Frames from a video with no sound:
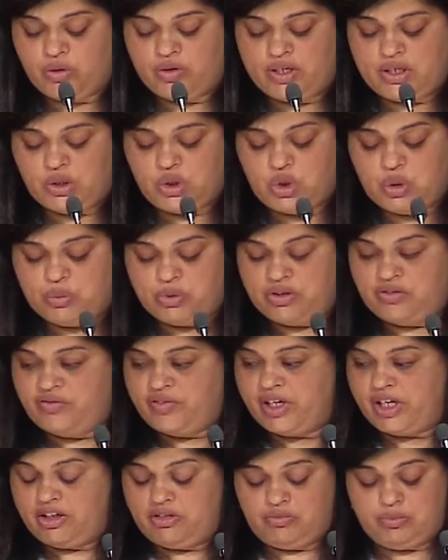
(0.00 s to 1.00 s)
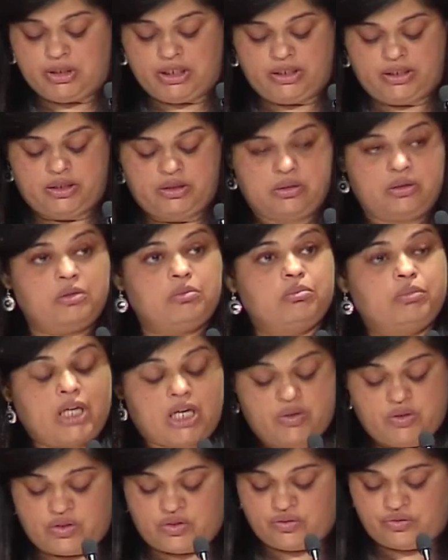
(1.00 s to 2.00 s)
than 2.5 million
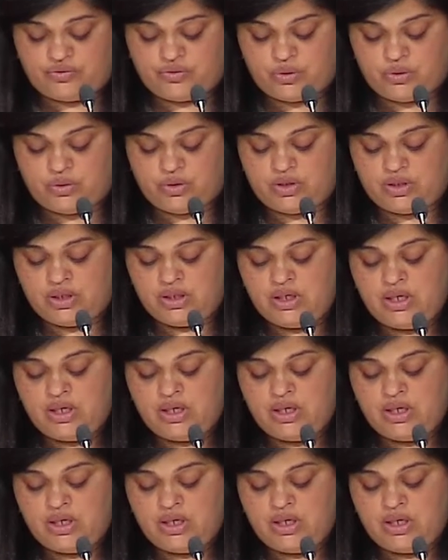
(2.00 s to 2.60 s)
pounds of food,